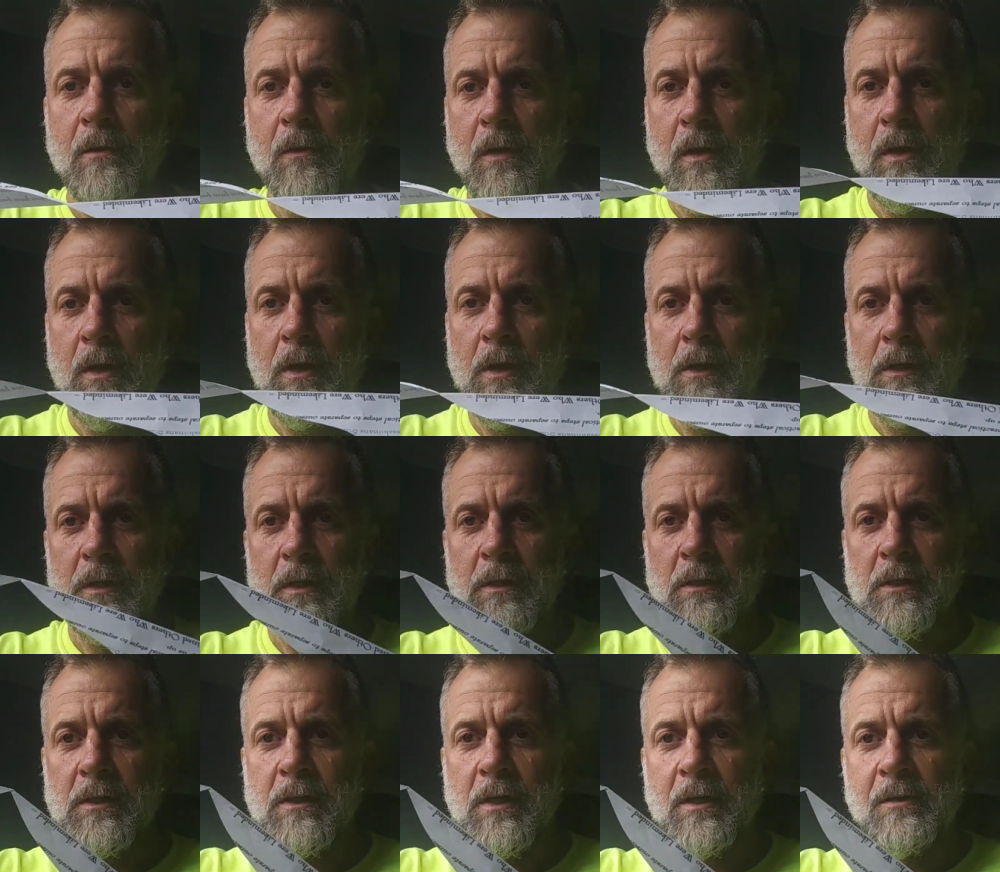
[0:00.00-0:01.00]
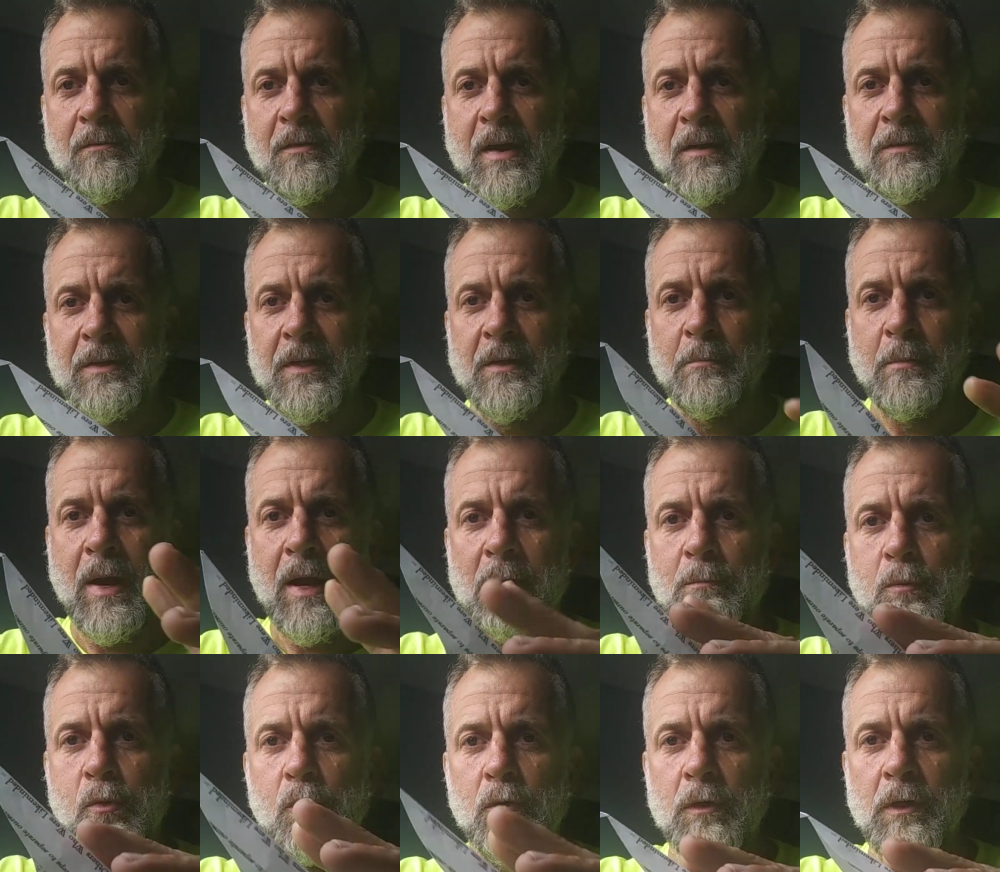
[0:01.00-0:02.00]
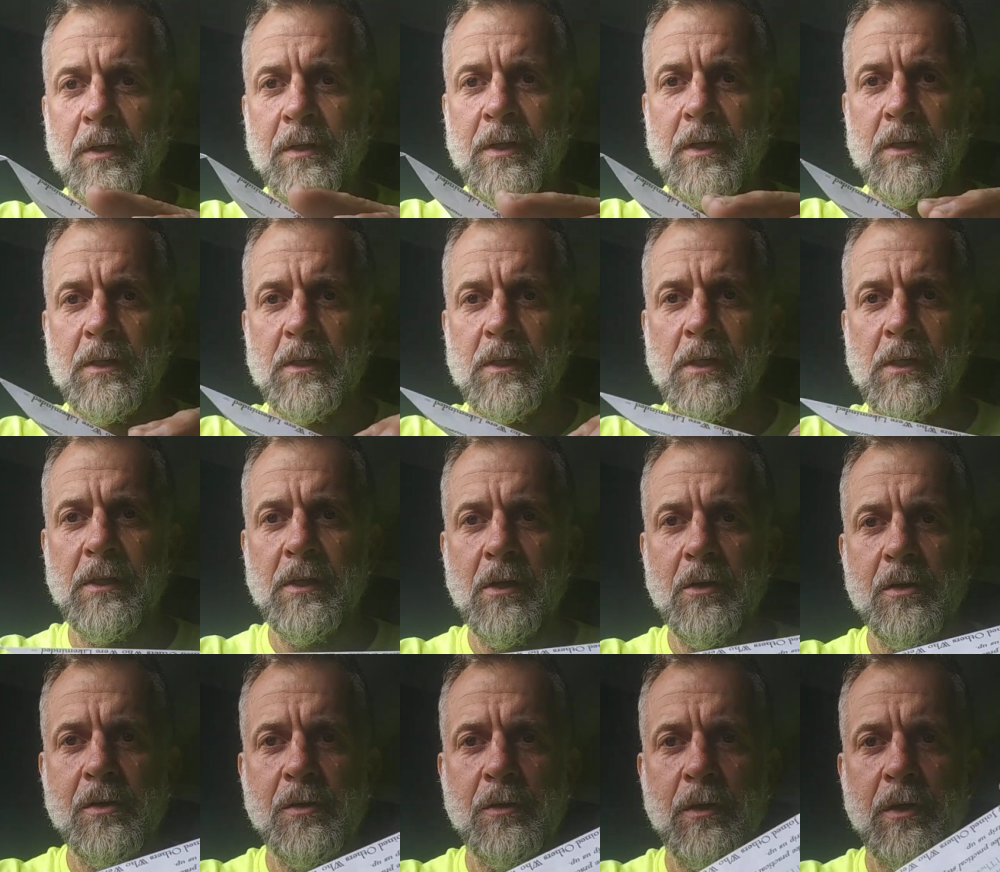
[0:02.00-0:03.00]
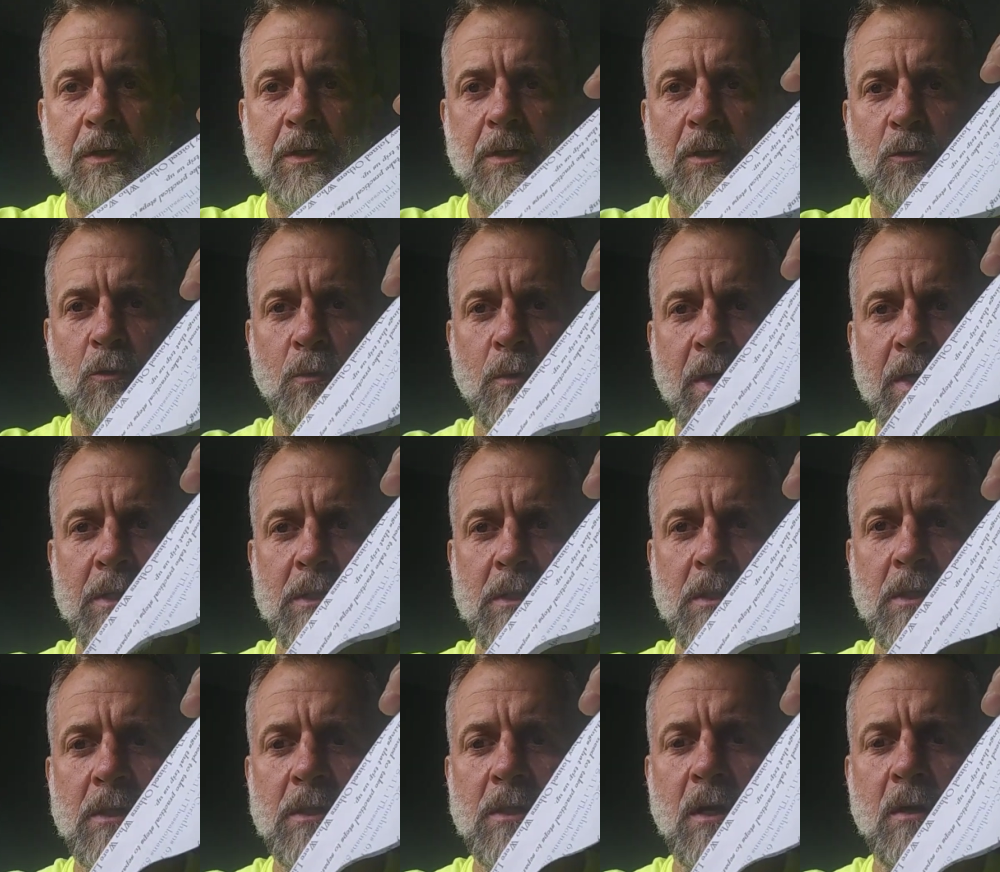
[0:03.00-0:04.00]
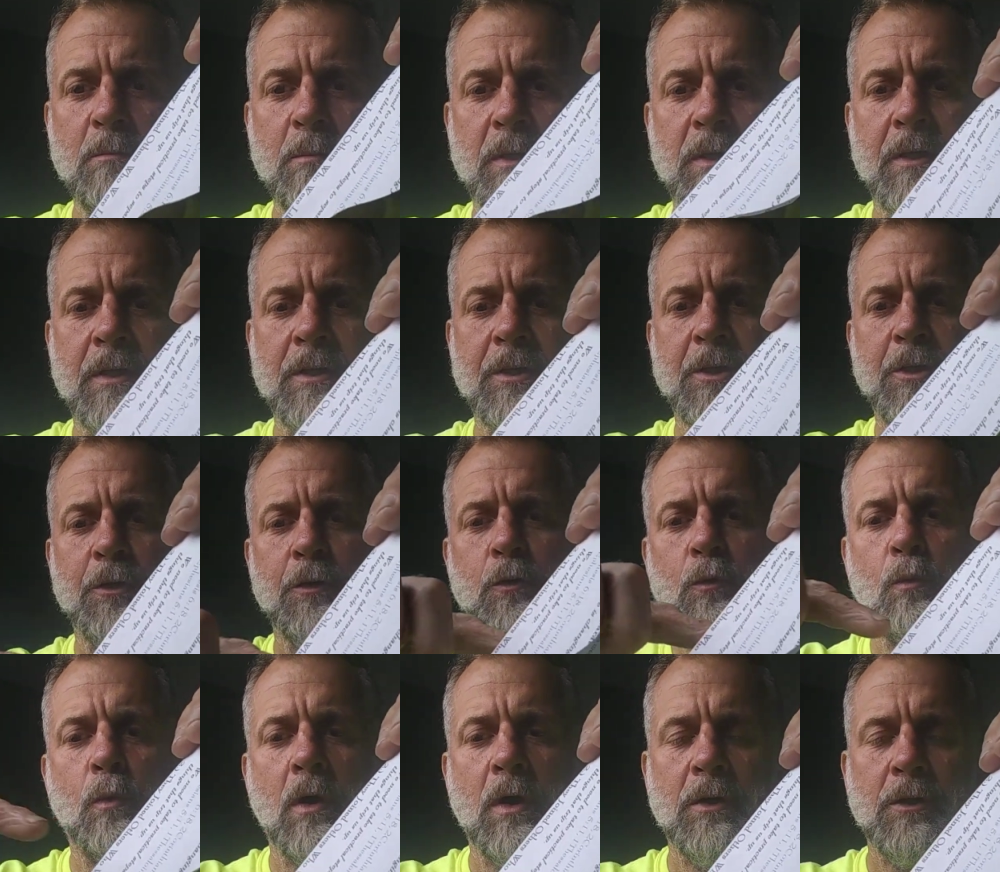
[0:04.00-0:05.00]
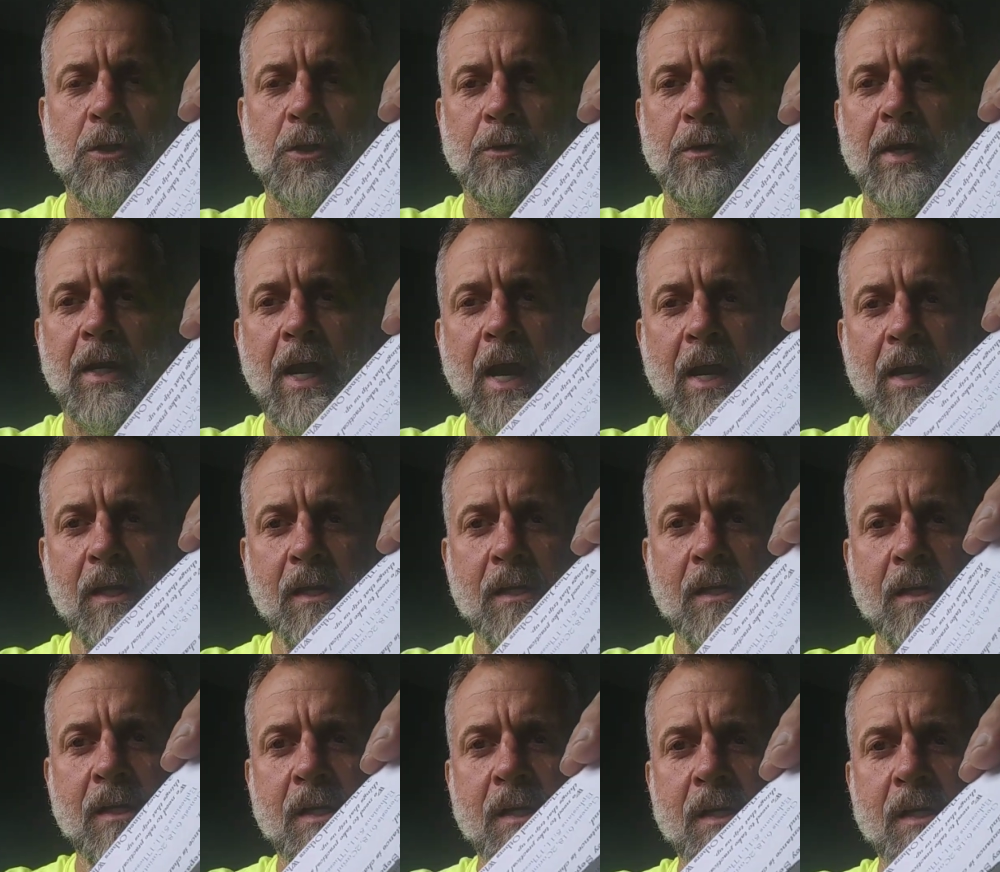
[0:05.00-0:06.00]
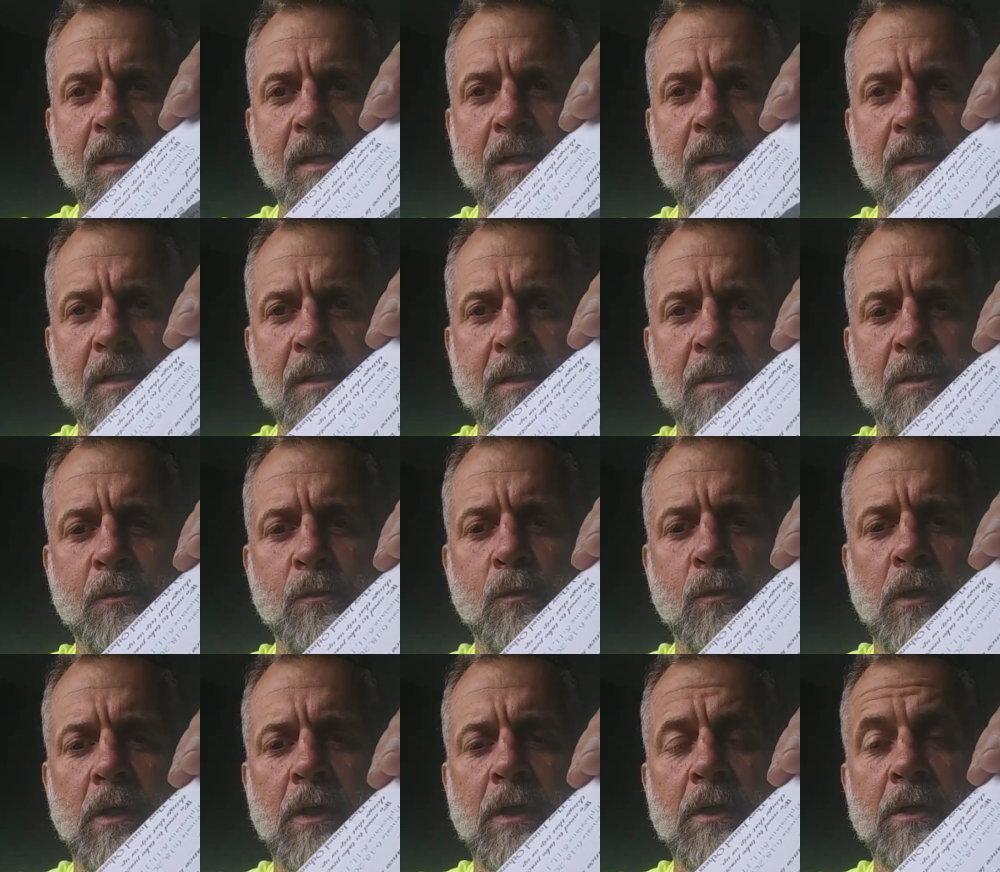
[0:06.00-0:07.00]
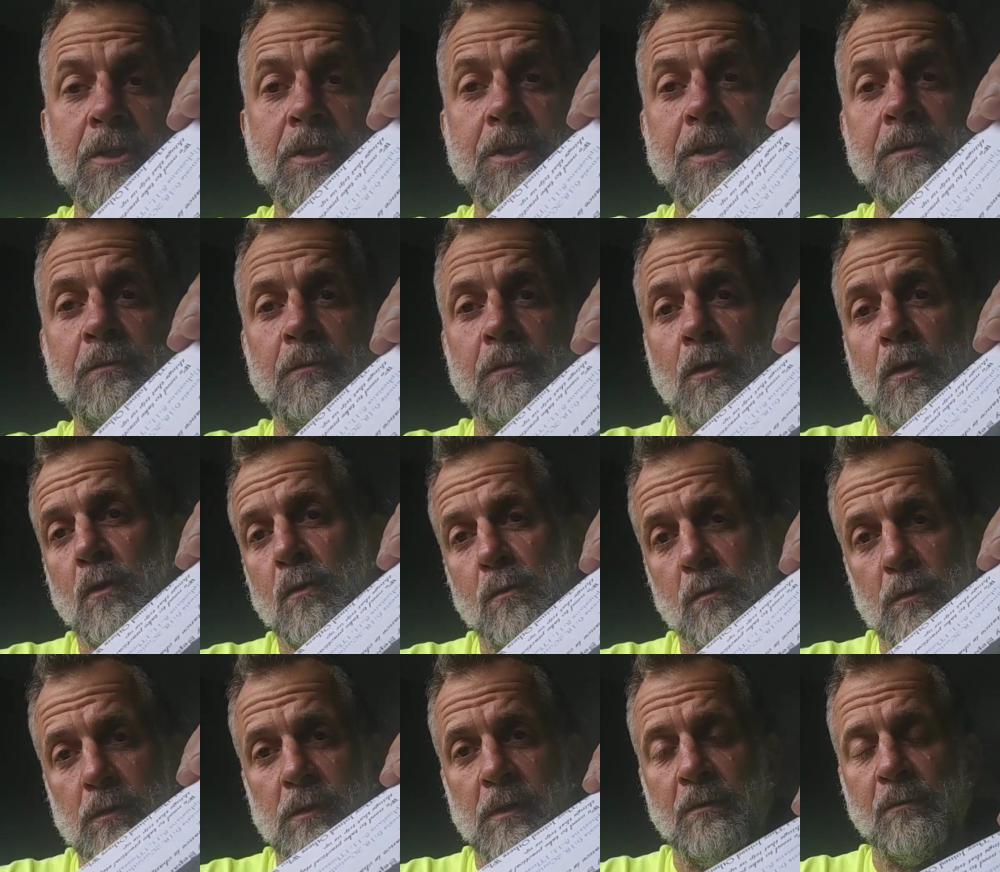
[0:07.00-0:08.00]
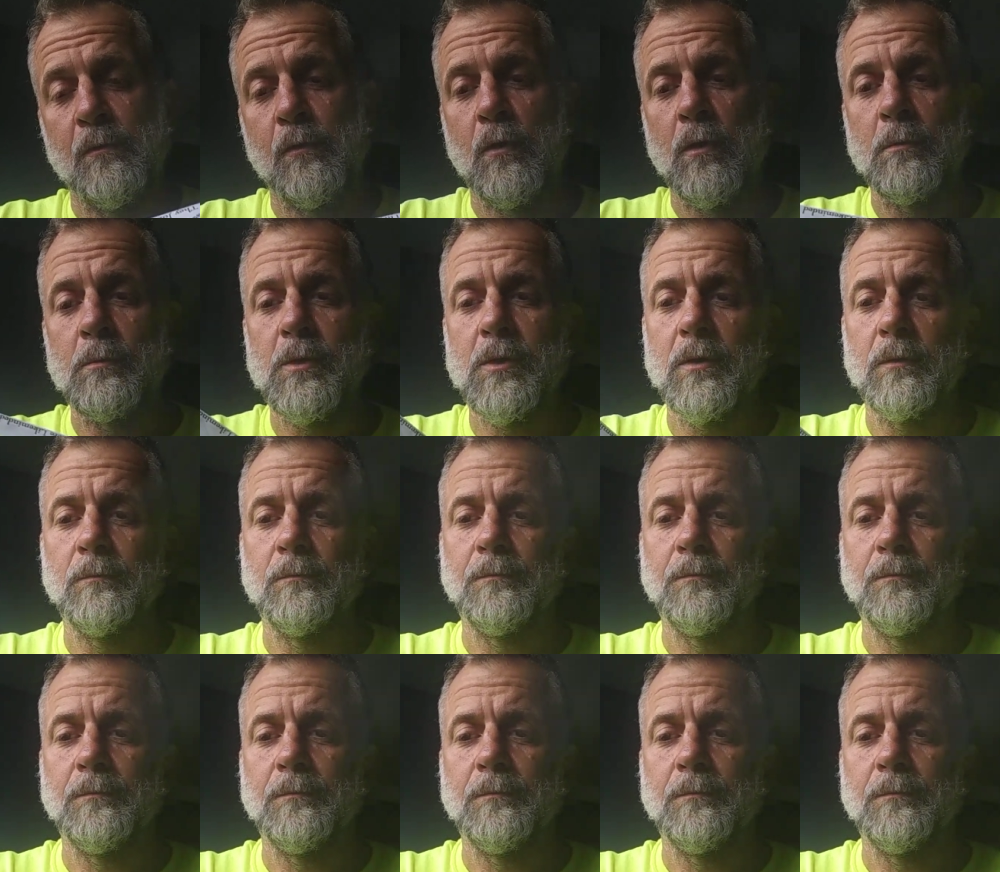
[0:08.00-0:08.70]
And instead of having the back pool and this in there, you could just raise this up and then shoot water straight at it, and you will get a sheet flow that forms.